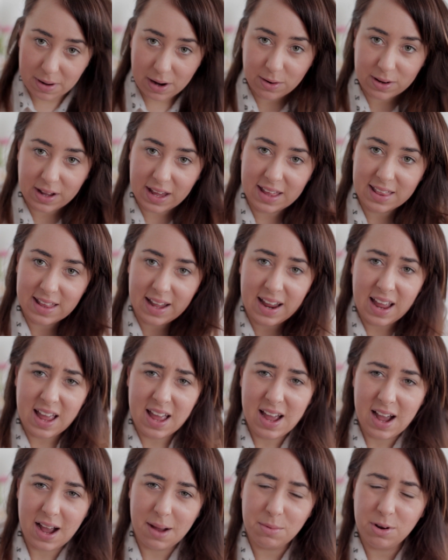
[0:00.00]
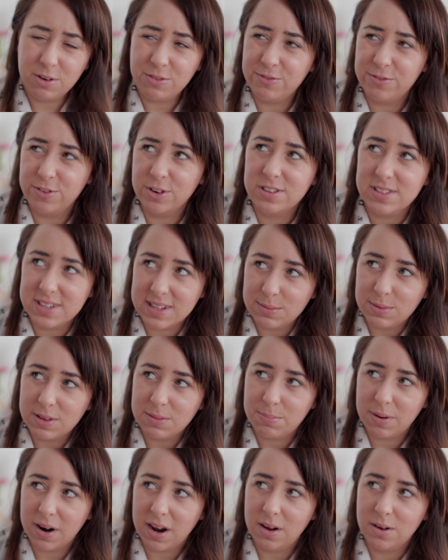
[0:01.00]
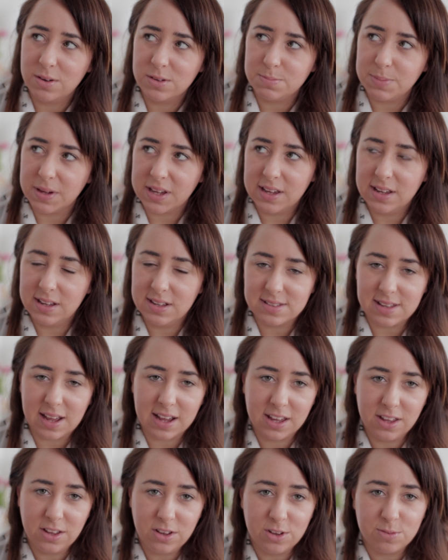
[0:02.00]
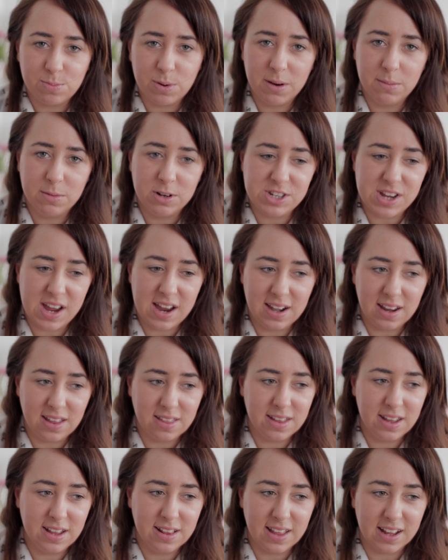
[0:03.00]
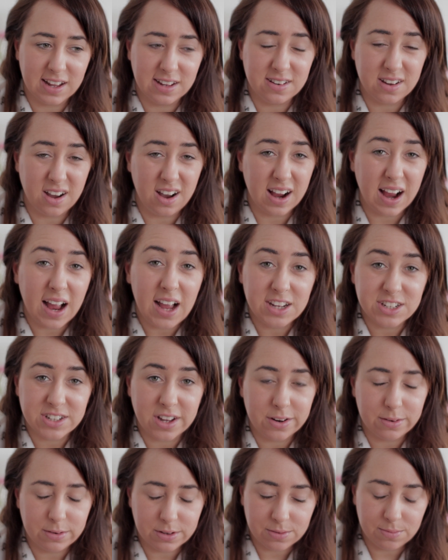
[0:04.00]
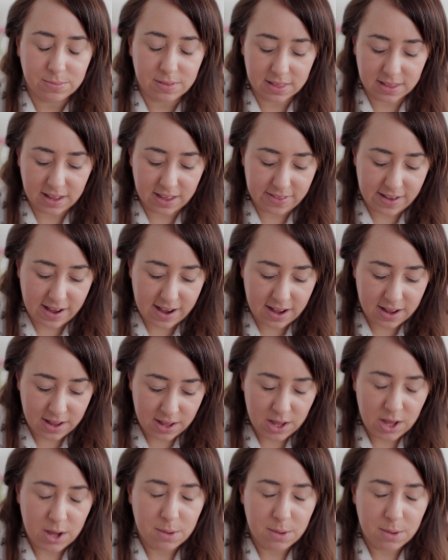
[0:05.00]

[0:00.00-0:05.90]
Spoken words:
brow kit. Like, I'm not fussy with brows because I can use pretty much anything, like a dark eyeshadow or something like that,